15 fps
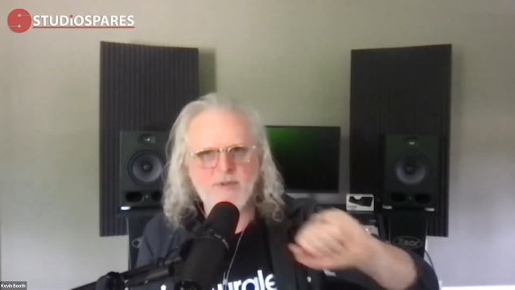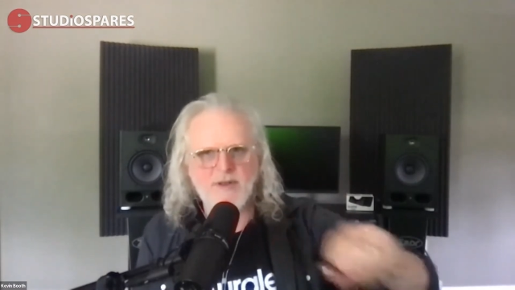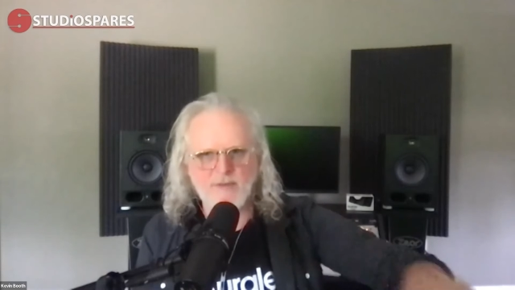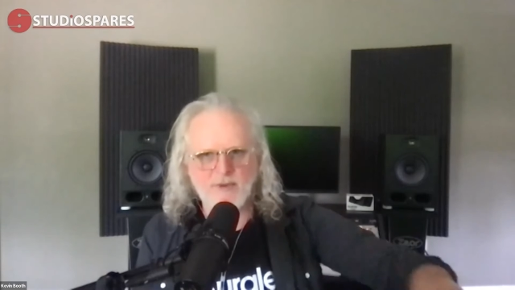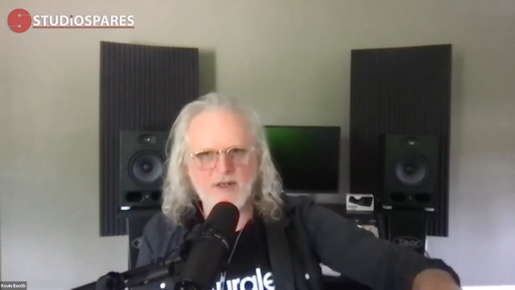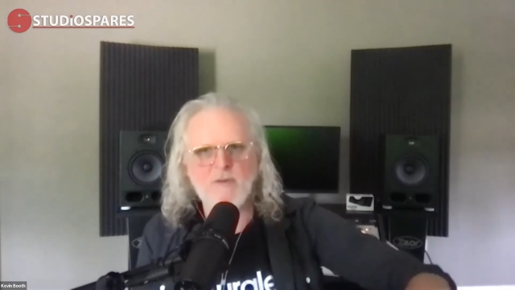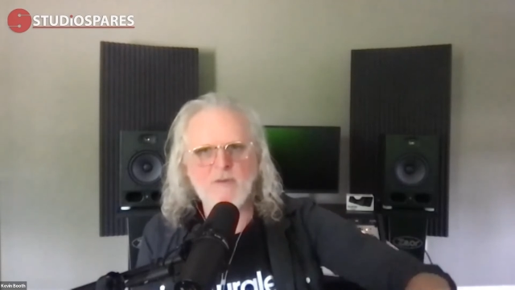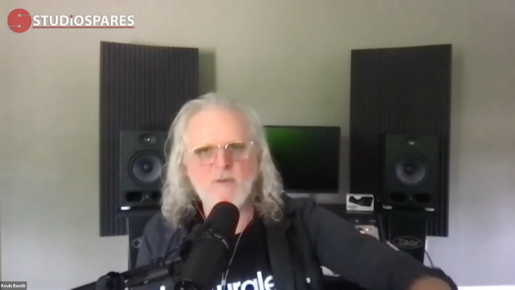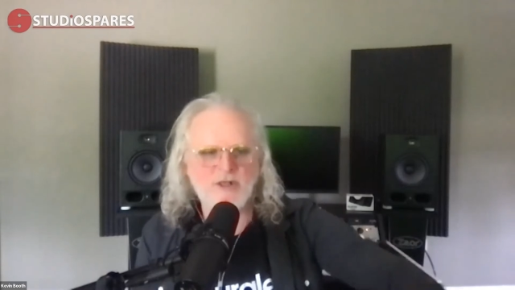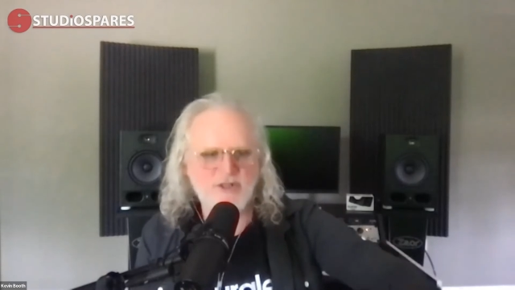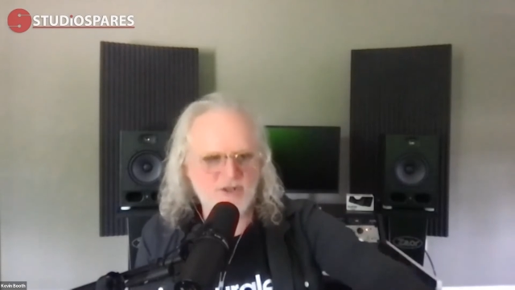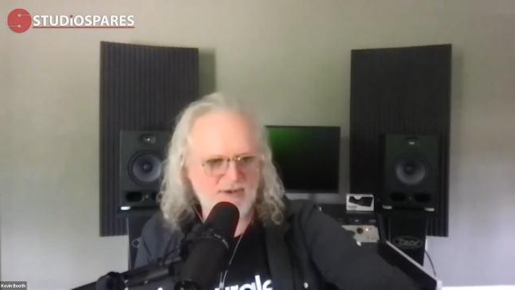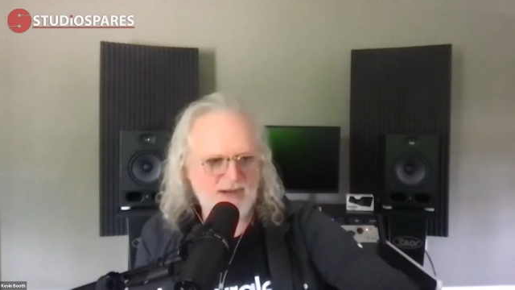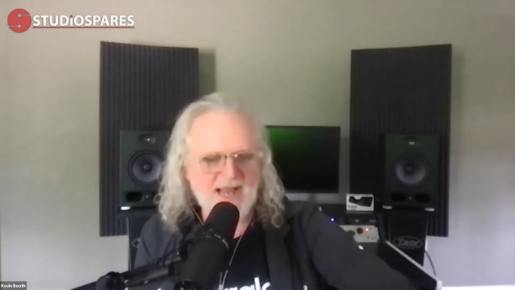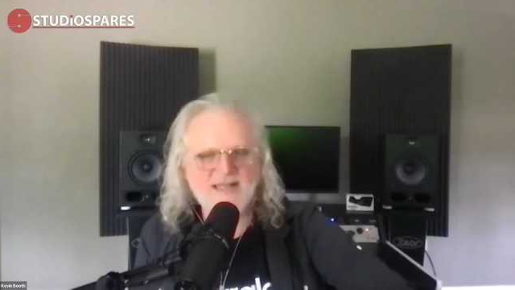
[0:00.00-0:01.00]
but really what
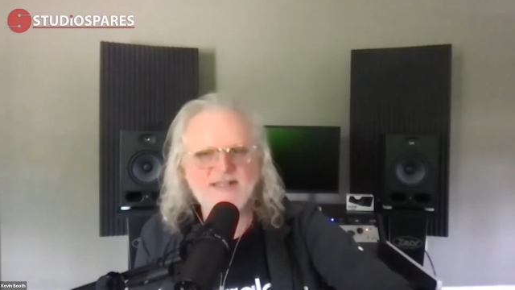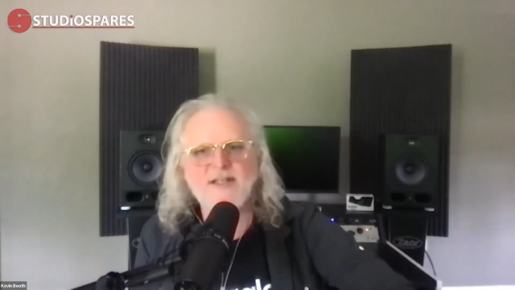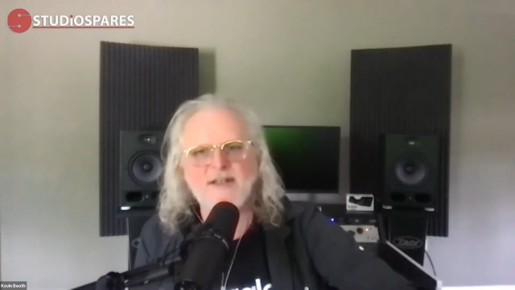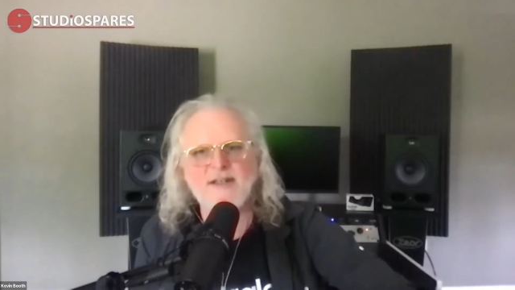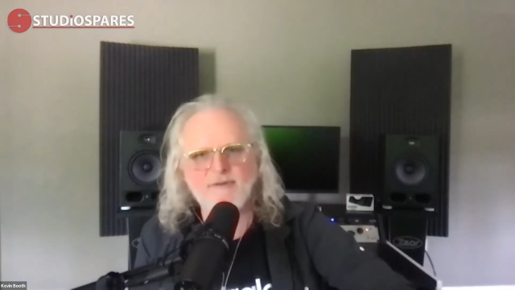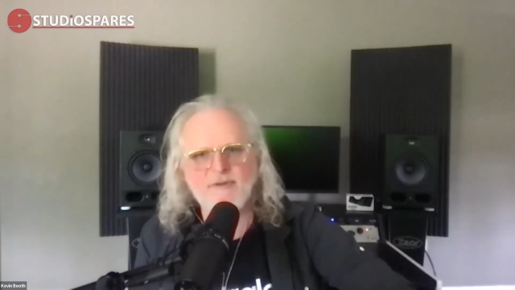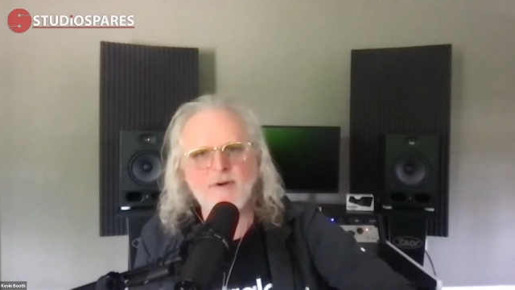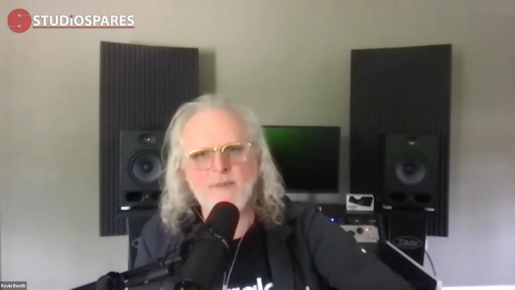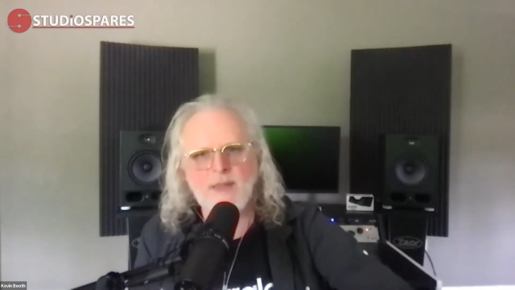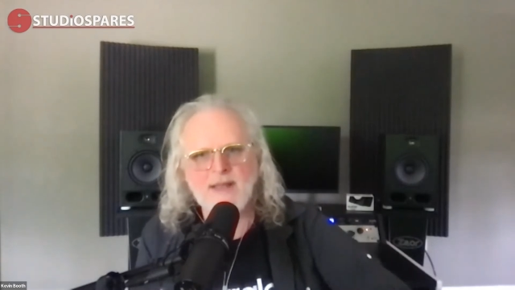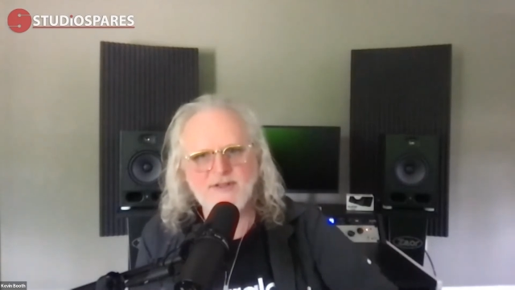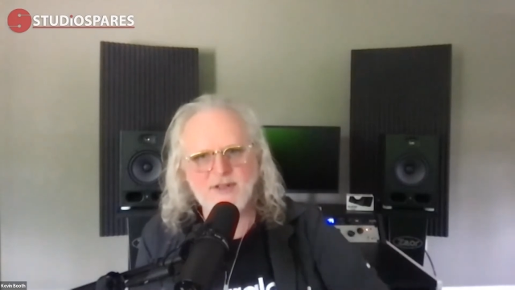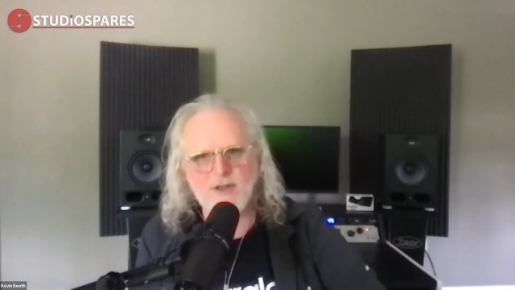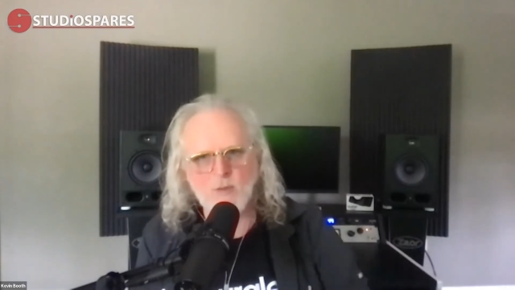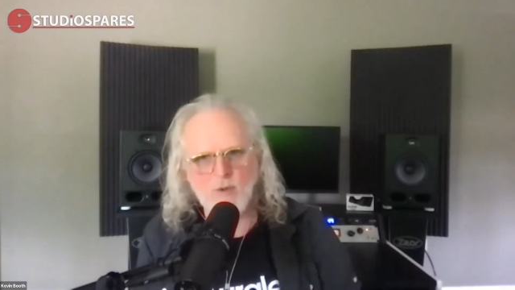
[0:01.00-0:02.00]
you're asking from that
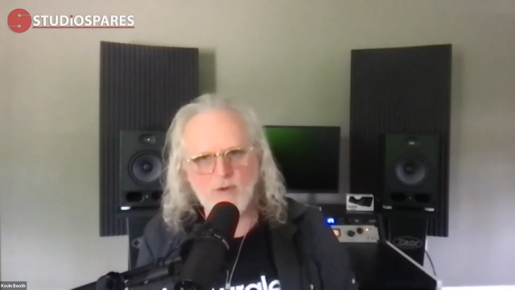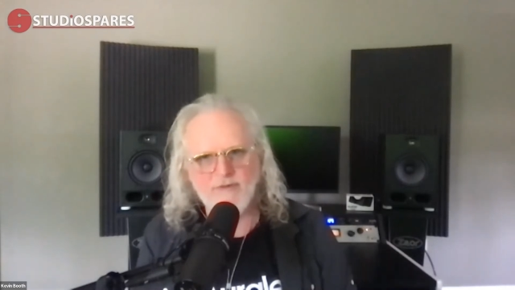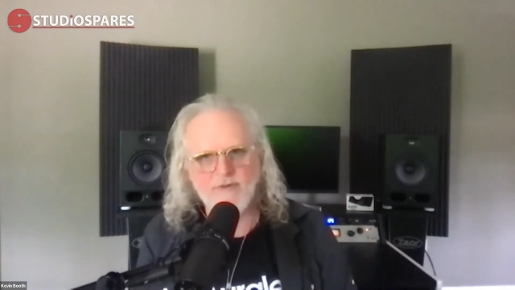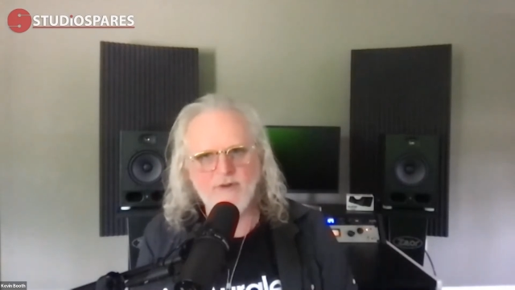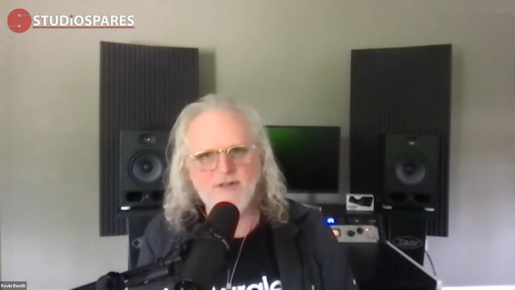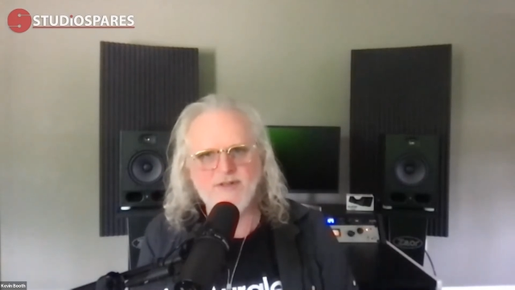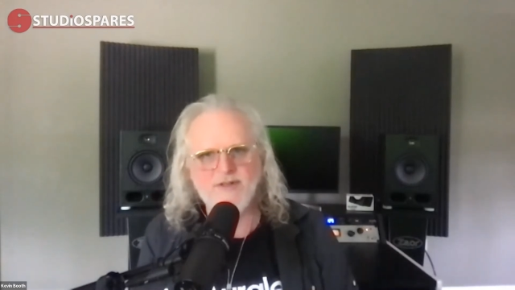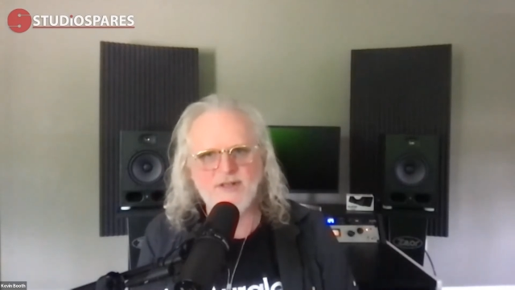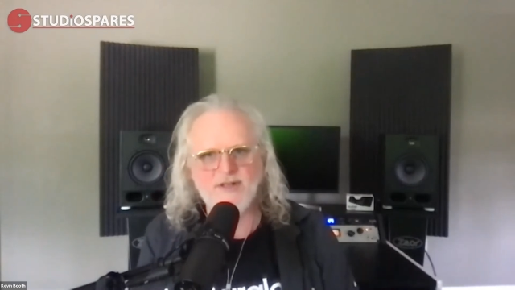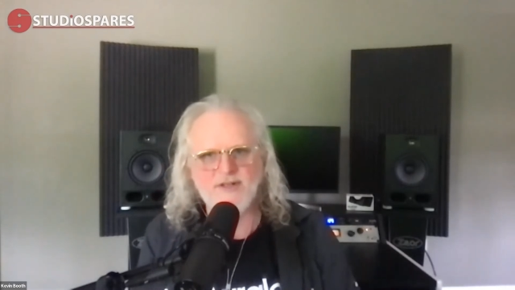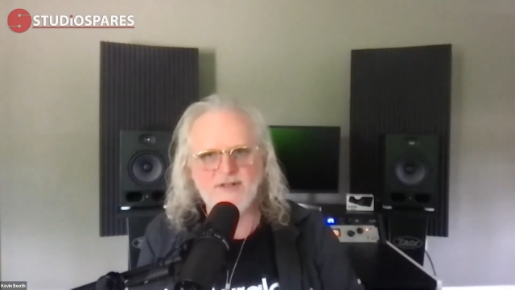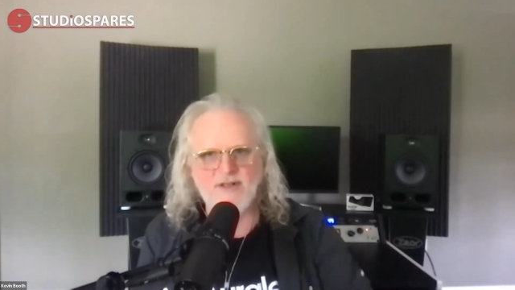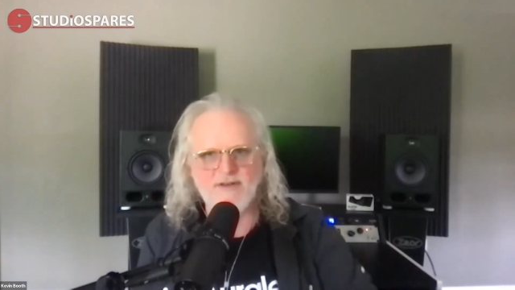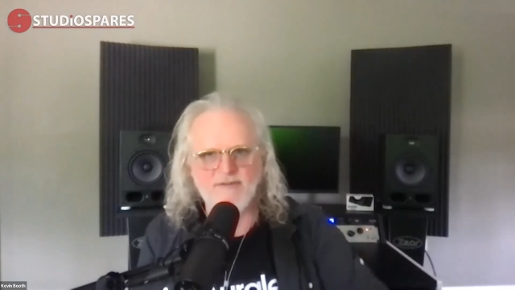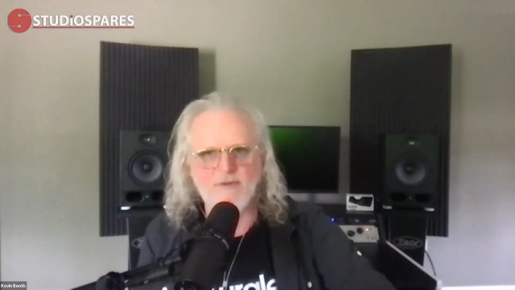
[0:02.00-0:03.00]
subwoofer is
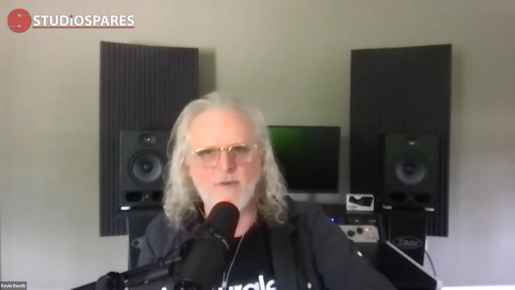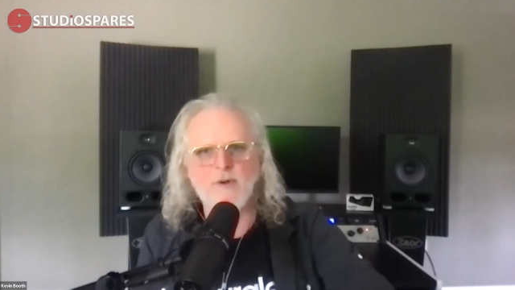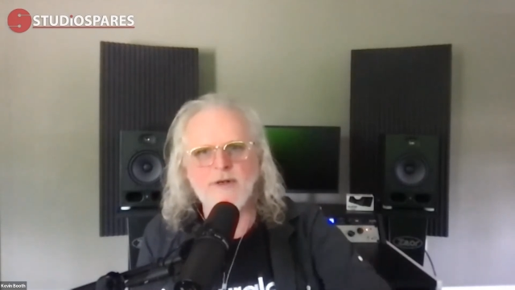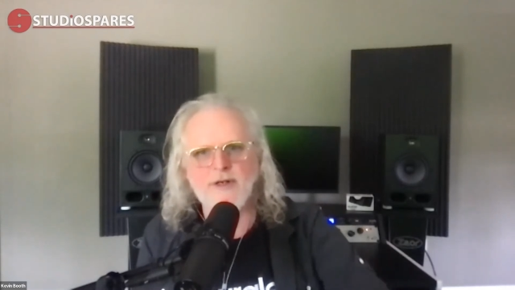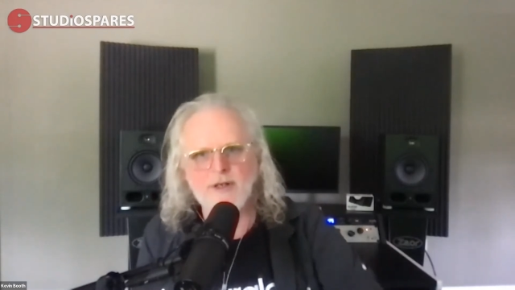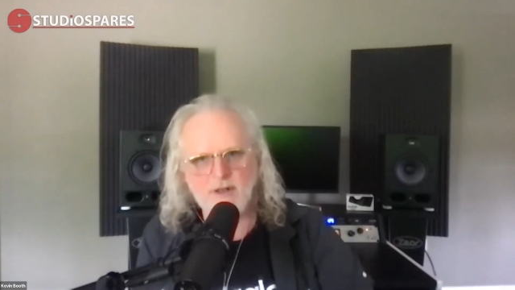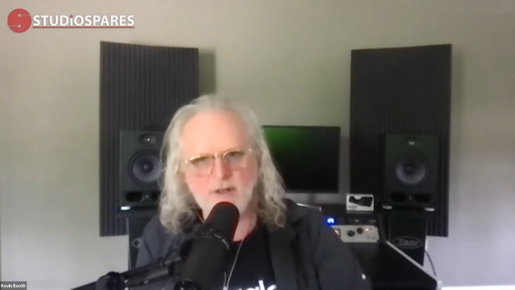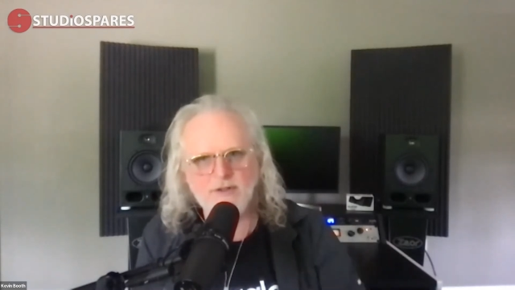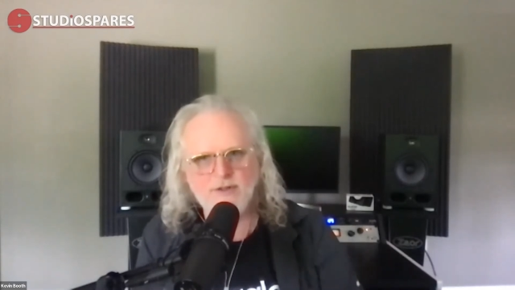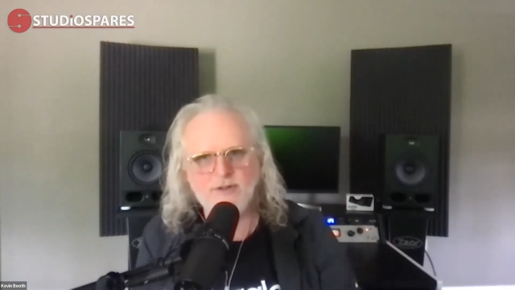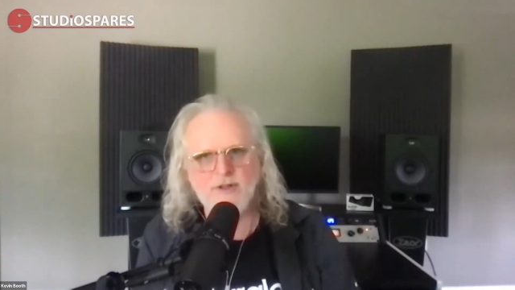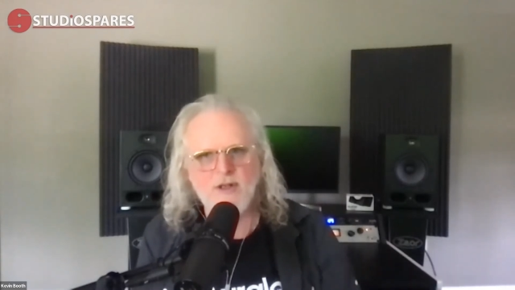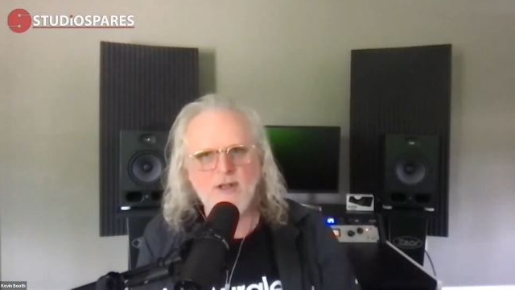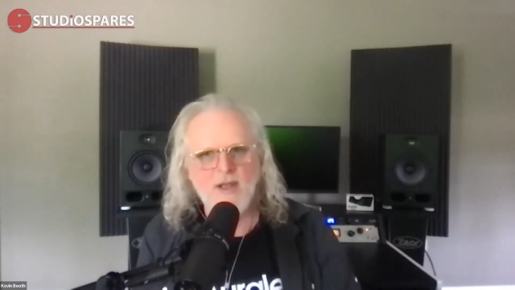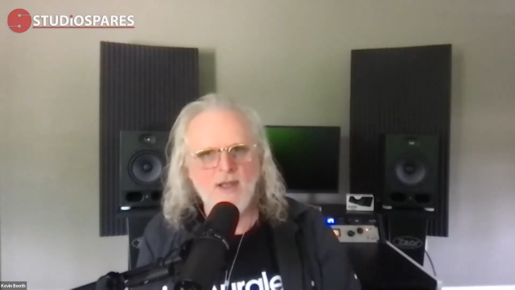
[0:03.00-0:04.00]
60 and 40 hertz.